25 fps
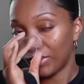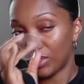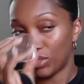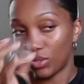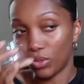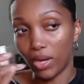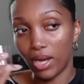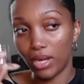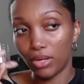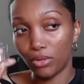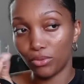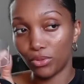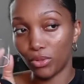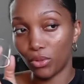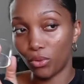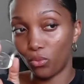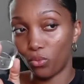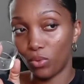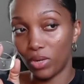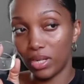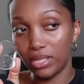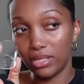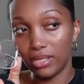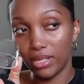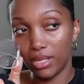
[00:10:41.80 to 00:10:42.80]
So I don't know
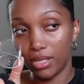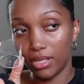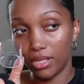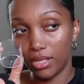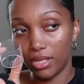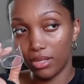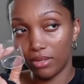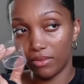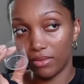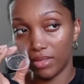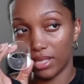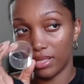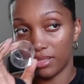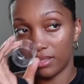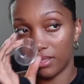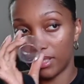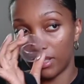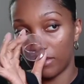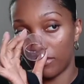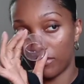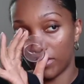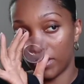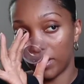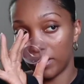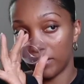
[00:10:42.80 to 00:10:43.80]
what's in here that's
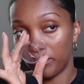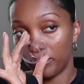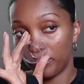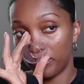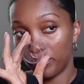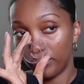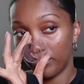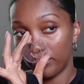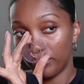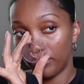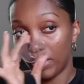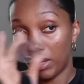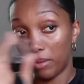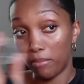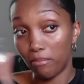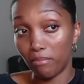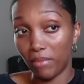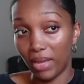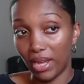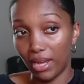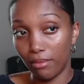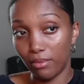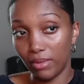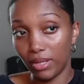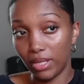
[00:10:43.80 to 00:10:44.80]
different.
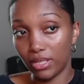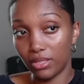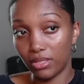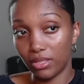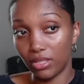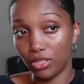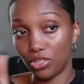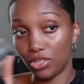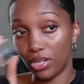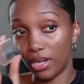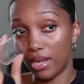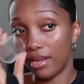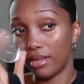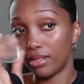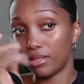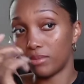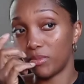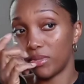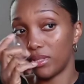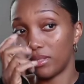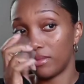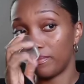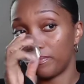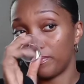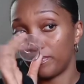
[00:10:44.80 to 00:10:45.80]
Maybe it's the
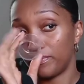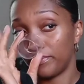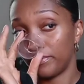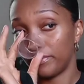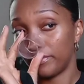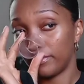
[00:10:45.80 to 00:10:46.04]
jasmine.